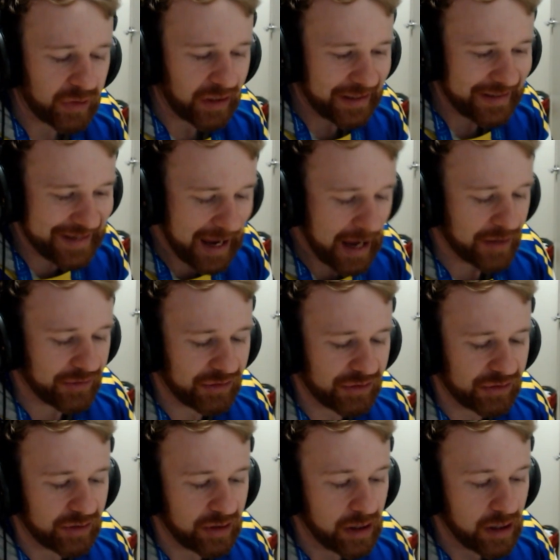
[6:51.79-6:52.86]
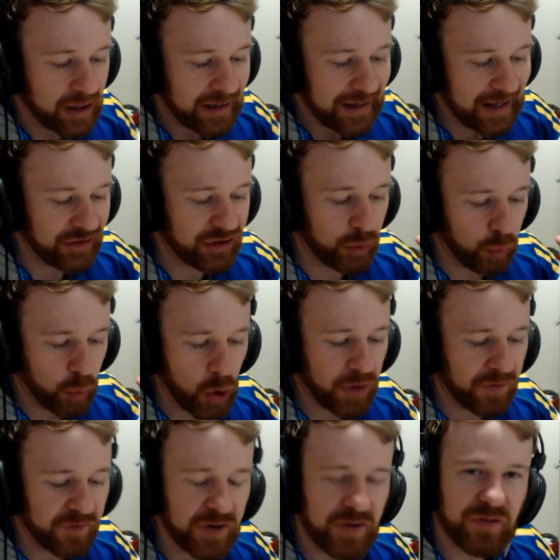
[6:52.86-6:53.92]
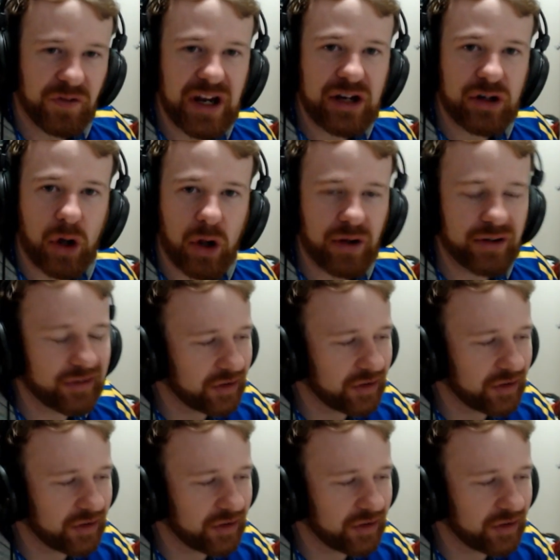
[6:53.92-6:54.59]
Yes. Is it worth $15?